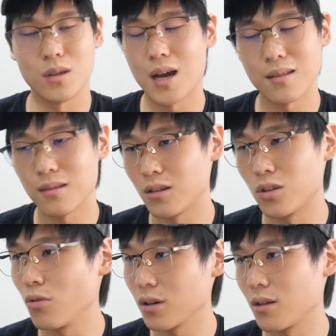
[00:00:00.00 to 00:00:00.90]
I
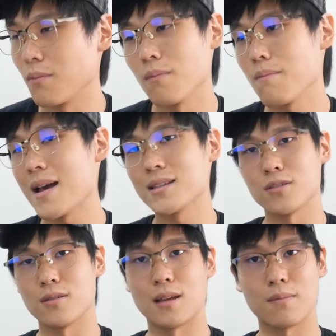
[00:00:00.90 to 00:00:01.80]
think you're going to
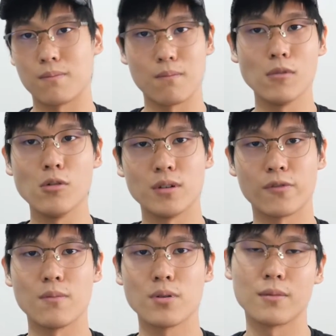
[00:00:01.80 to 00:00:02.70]
master that moment
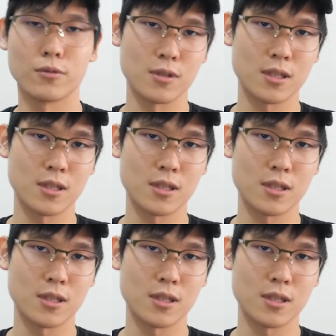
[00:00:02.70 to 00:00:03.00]
of impromptu